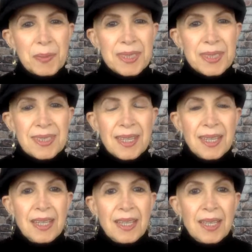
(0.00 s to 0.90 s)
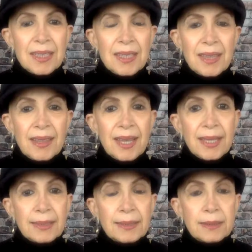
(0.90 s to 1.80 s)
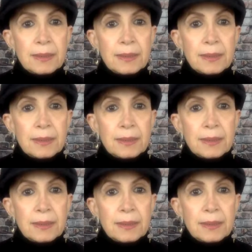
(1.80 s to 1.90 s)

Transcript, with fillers: was that